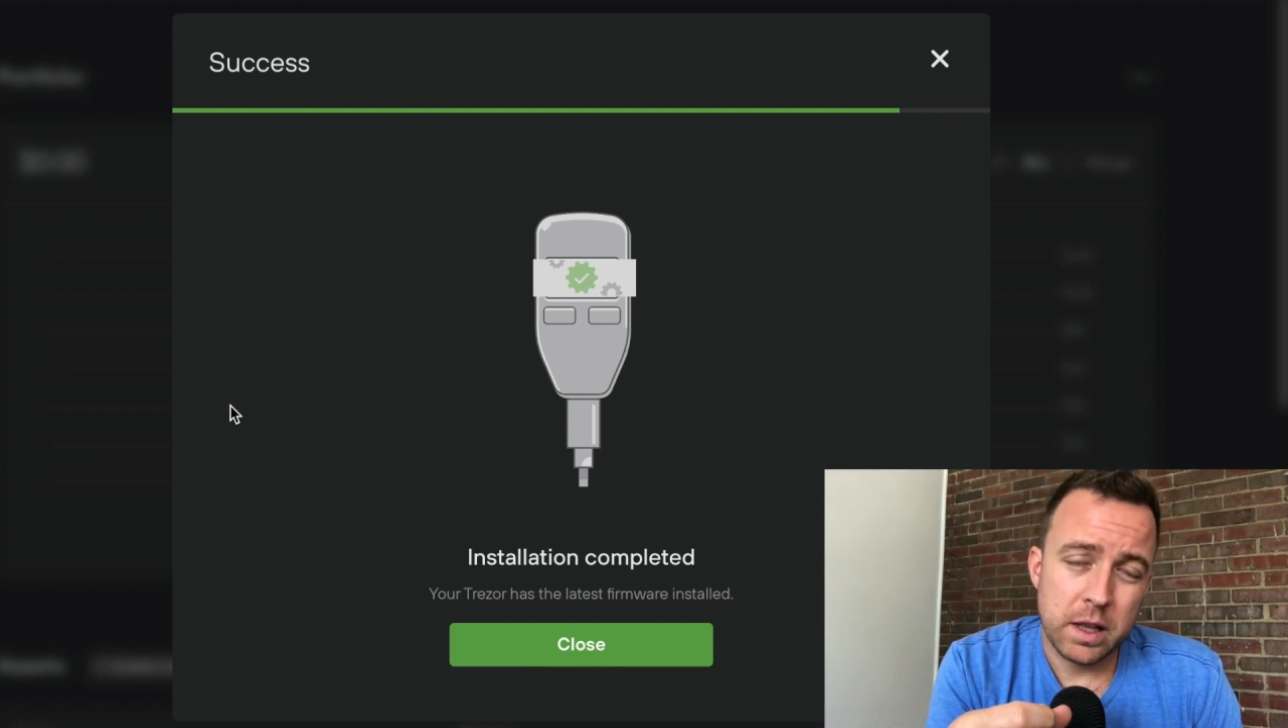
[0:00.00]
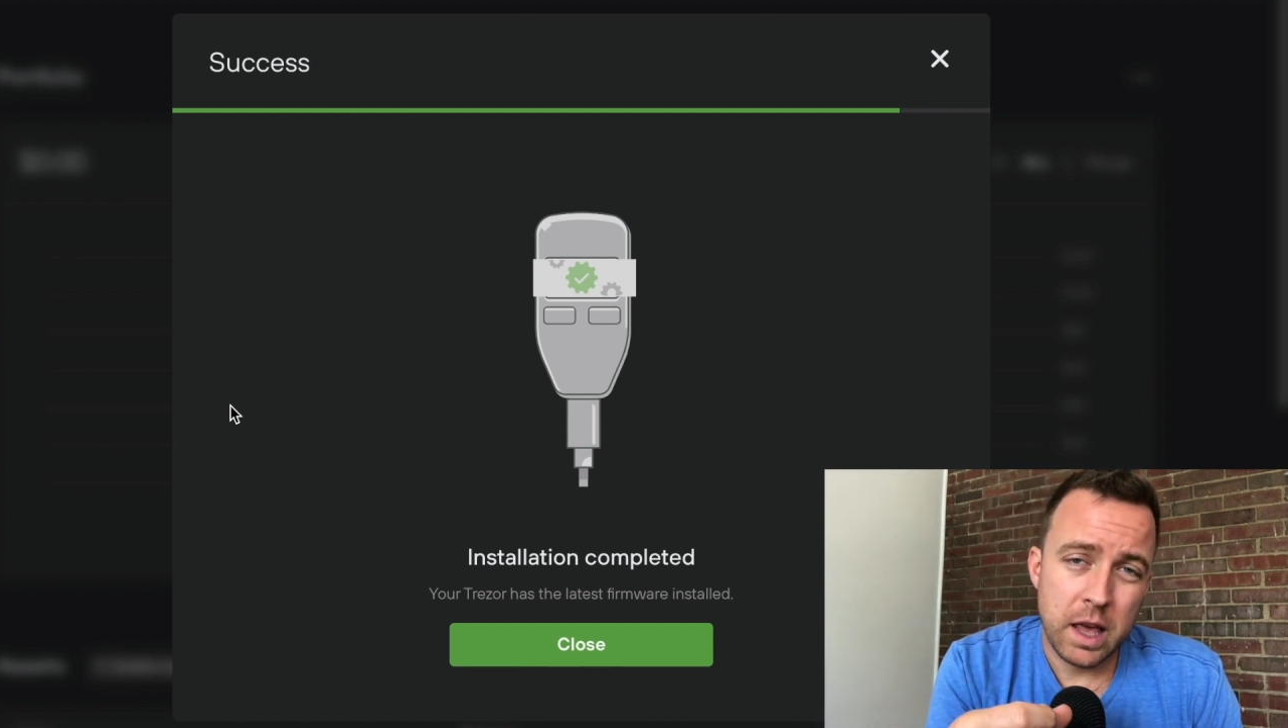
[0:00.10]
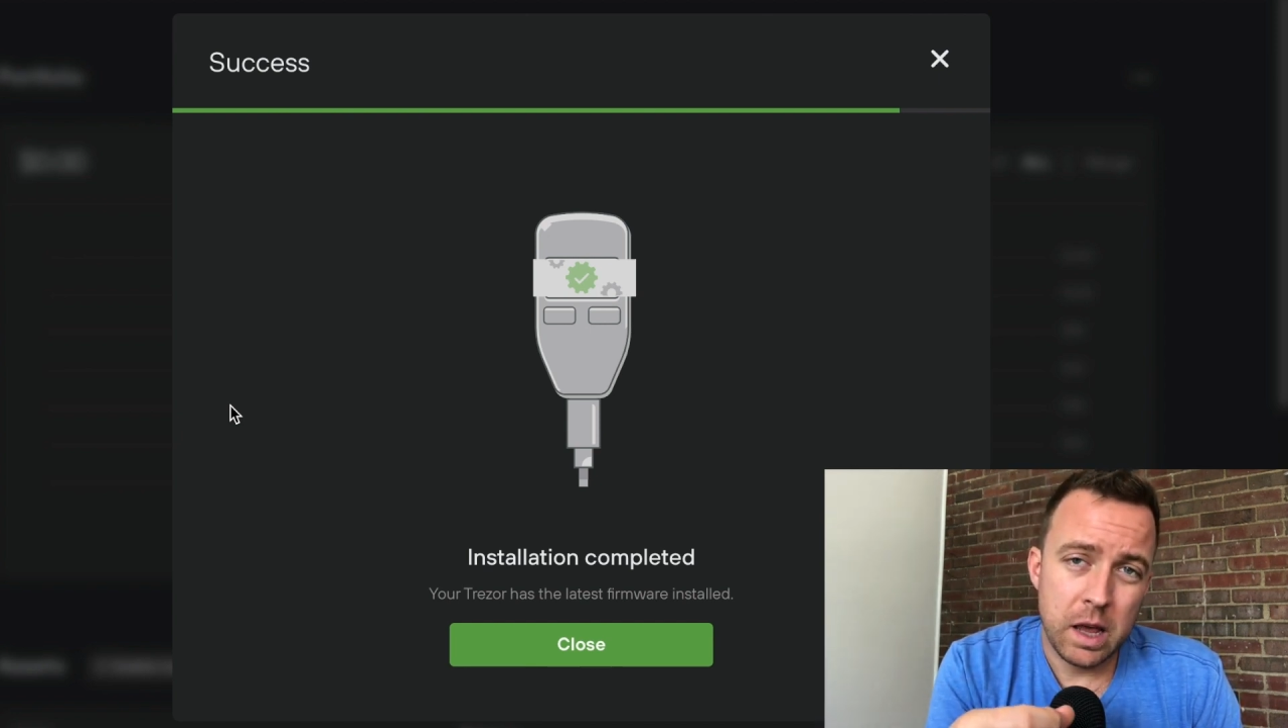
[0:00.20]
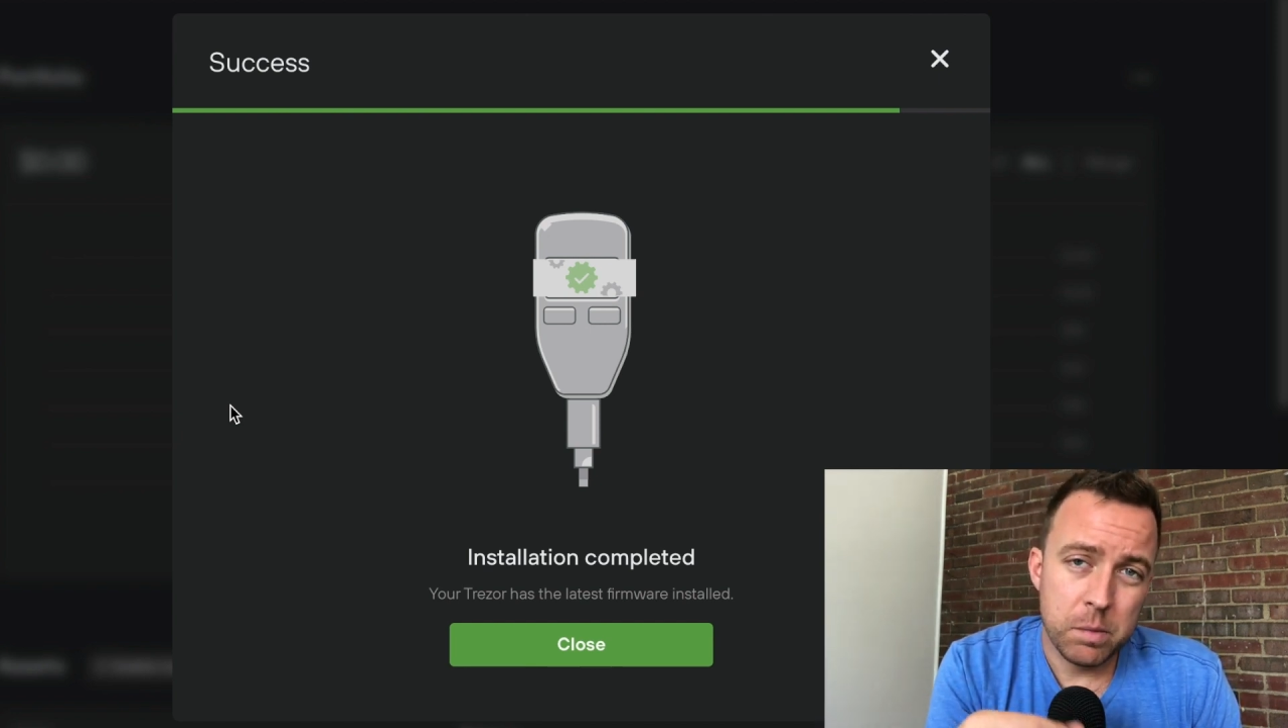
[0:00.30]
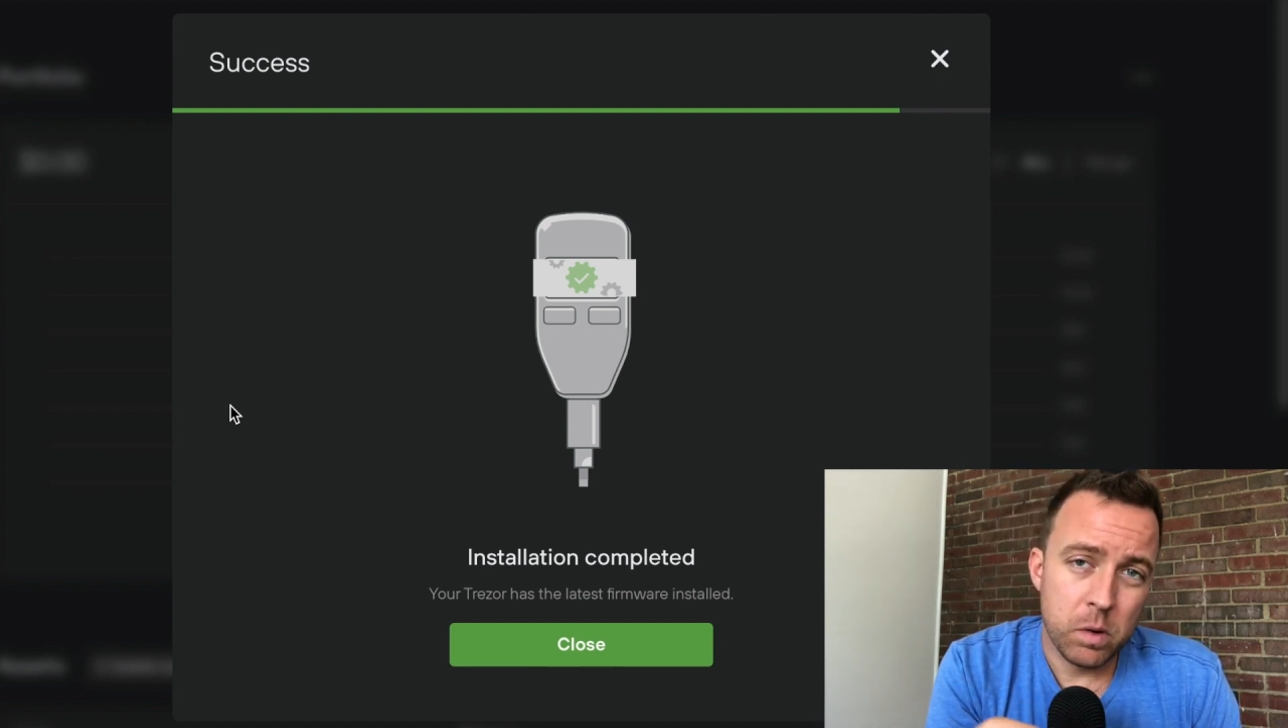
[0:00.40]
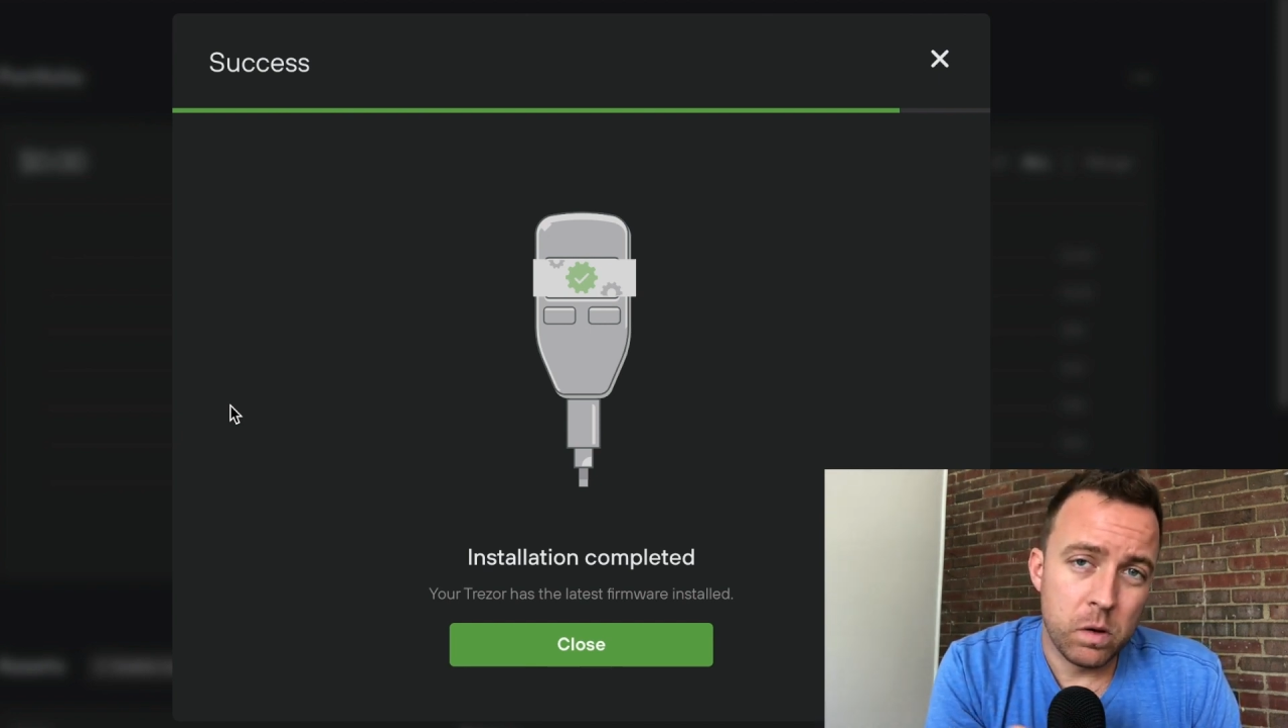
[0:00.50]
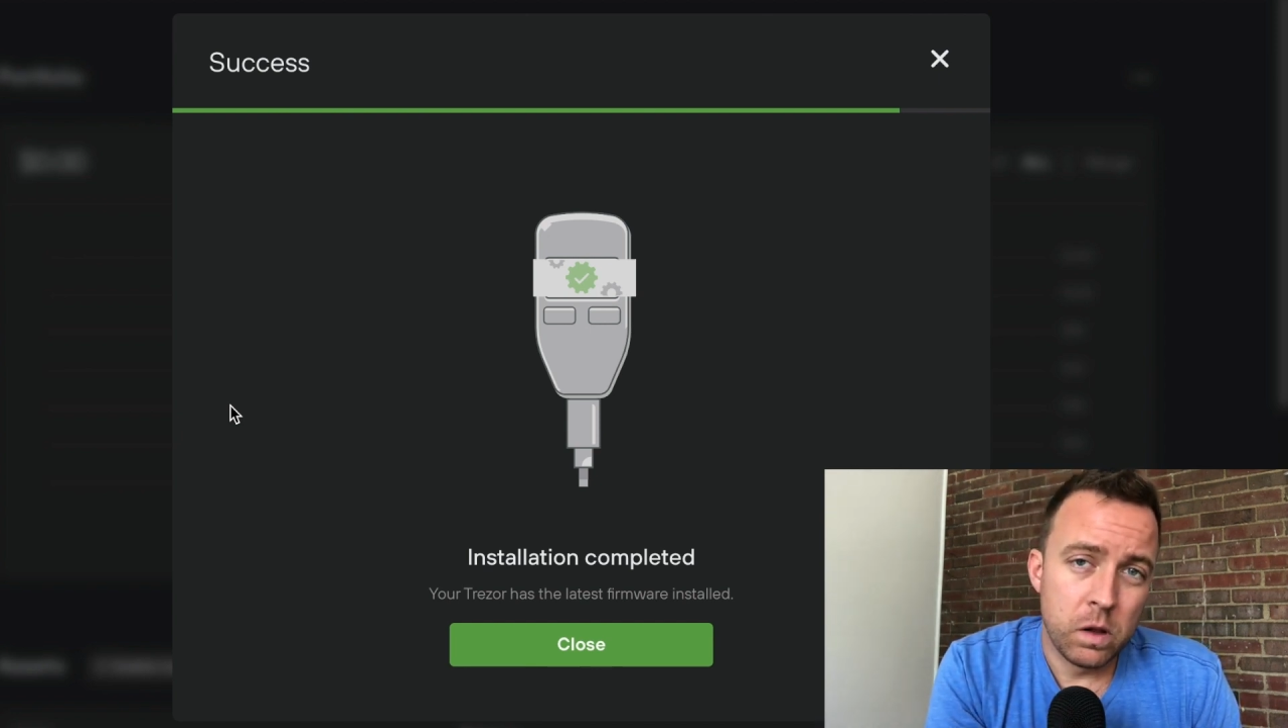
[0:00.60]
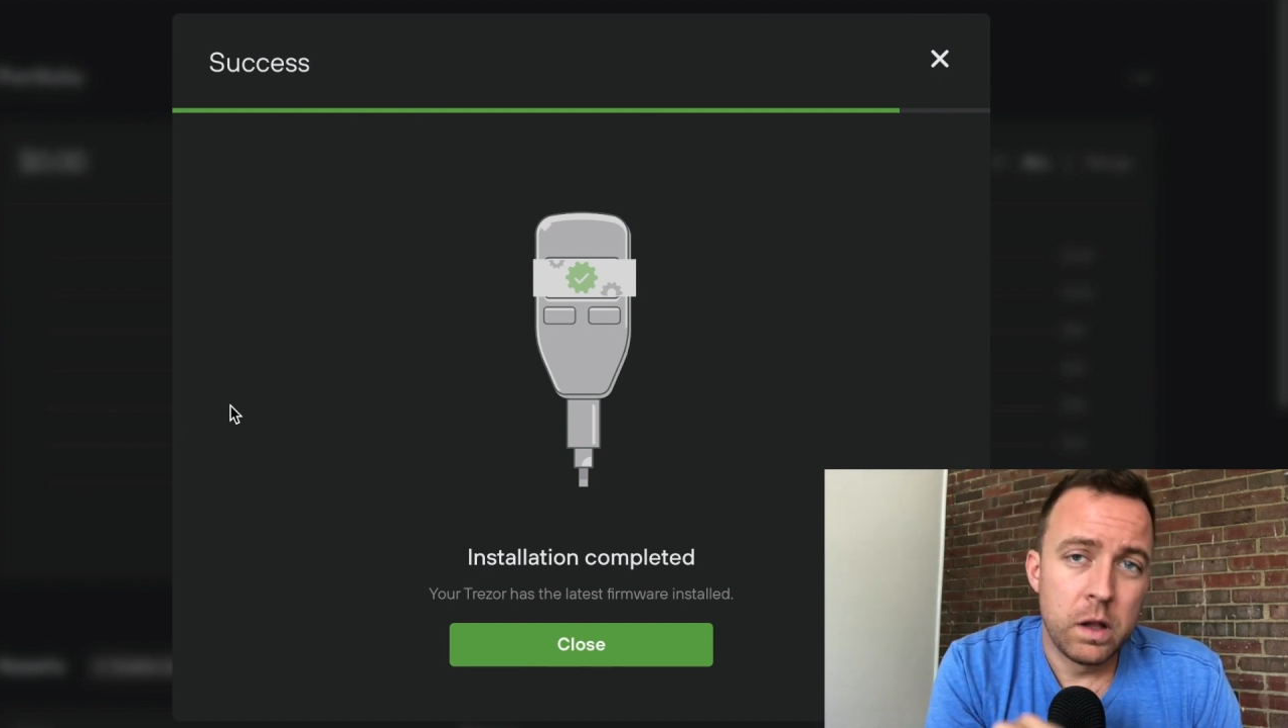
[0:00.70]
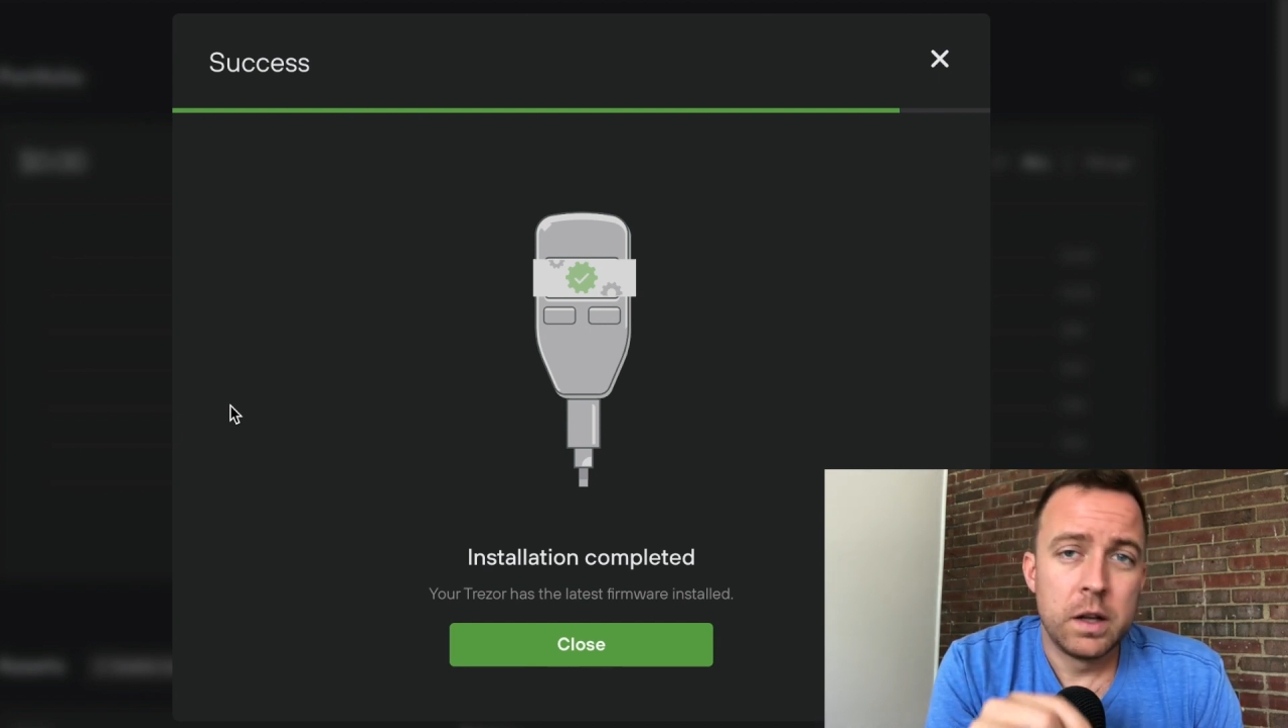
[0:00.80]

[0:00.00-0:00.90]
cable,